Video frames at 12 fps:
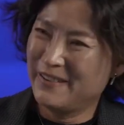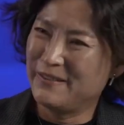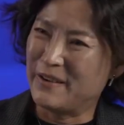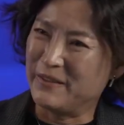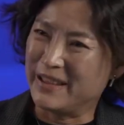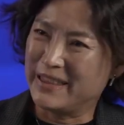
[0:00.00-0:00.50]

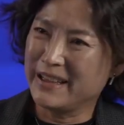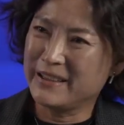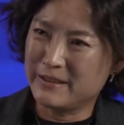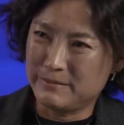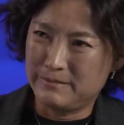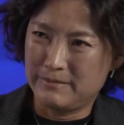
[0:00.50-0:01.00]
When we think
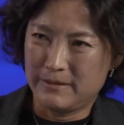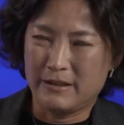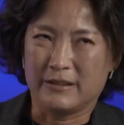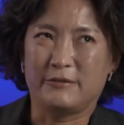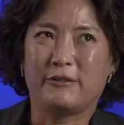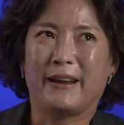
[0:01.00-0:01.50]
of
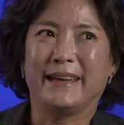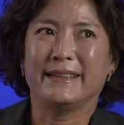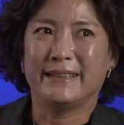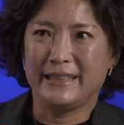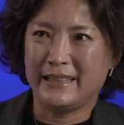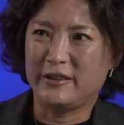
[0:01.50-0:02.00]
a great
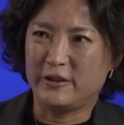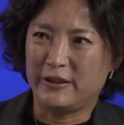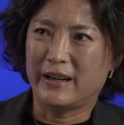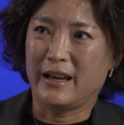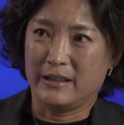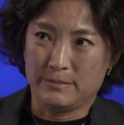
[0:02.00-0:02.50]

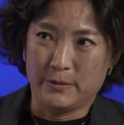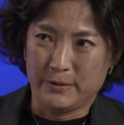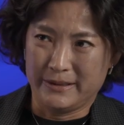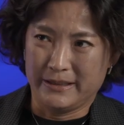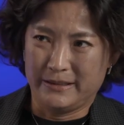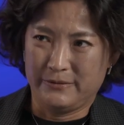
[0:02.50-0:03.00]
leader like
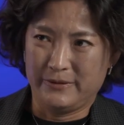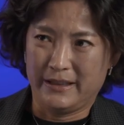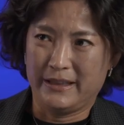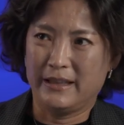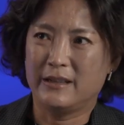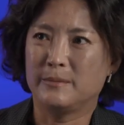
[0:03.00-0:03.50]
Moses, we
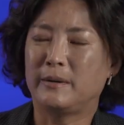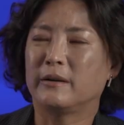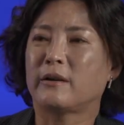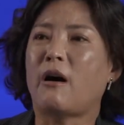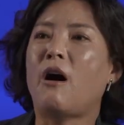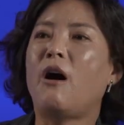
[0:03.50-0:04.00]
think
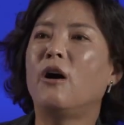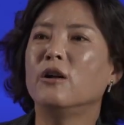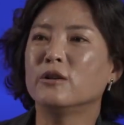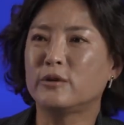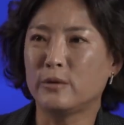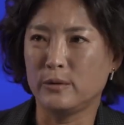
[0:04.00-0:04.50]
about
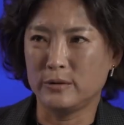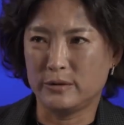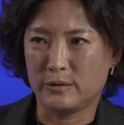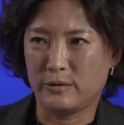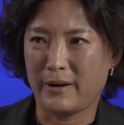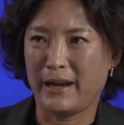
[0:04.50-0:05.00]
all those
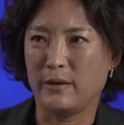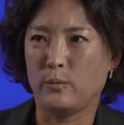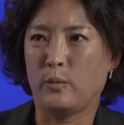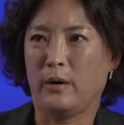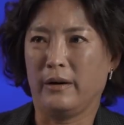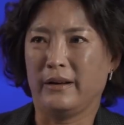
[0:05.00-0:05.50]
great
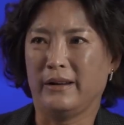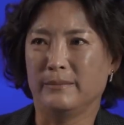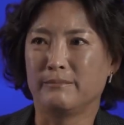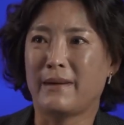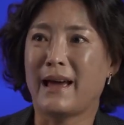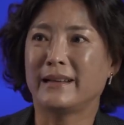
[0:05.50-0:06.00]
work
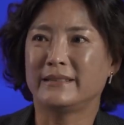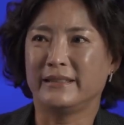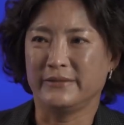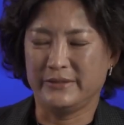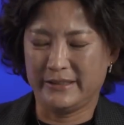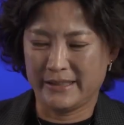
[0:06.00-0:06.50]
in
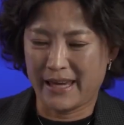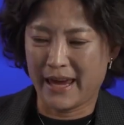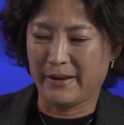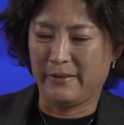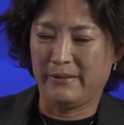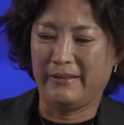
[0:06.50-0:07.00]
massive
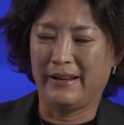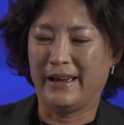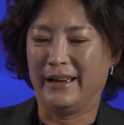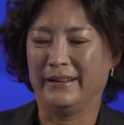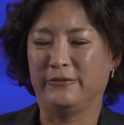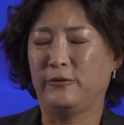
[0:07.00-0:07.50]
scale
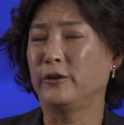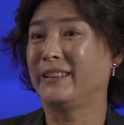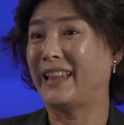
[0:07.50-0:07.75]
and for